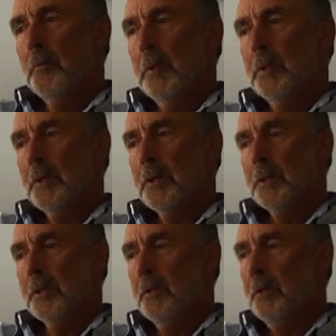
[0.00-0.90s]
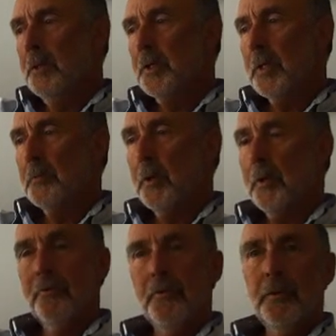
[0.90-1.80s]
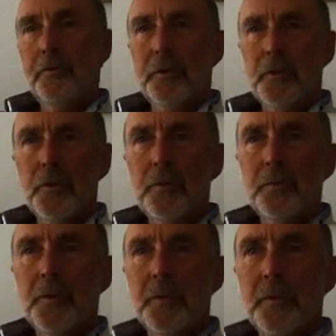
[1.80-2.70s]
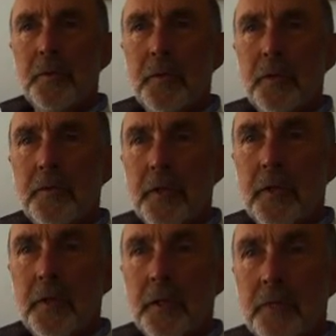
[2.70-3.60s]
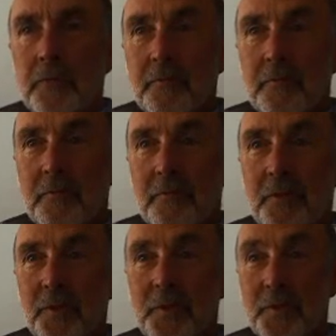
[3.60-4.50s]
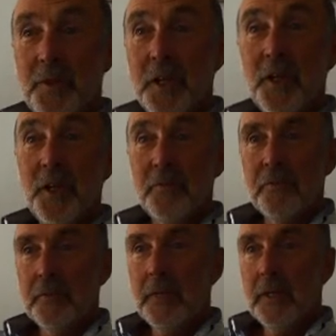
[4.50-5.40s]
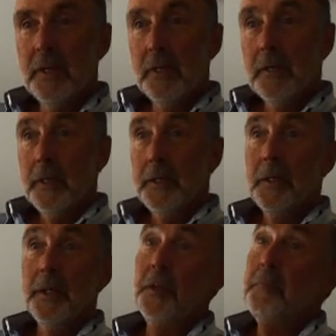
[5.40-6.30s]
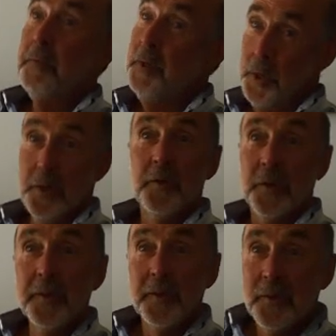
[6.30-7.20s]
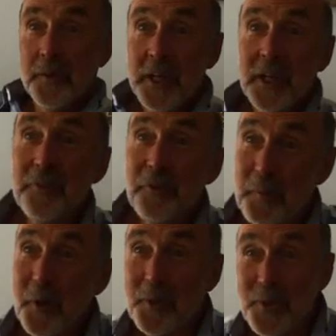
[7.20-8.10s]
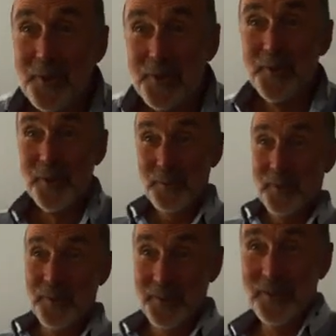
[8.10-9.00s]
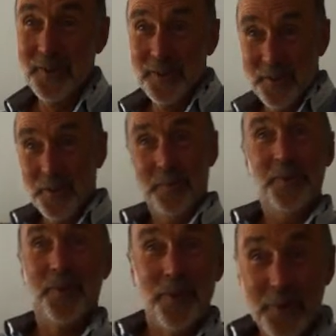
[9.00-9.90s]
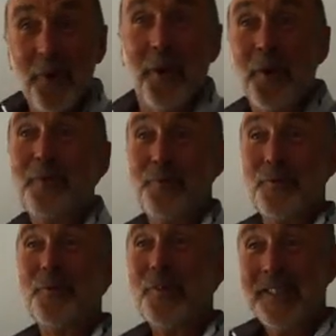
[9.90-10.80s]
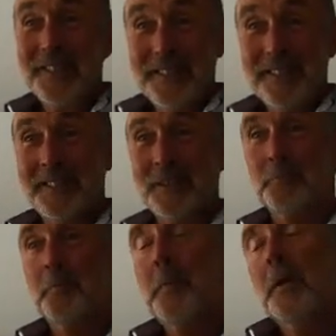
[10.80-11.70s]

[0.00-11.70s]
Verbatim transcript: because as soon as you say positive, it assumes that there are a negative, Well, there is a negative, and and, and that may be true. I think there are negative approaches to therapy. I think there are therapies that are not helpful, um,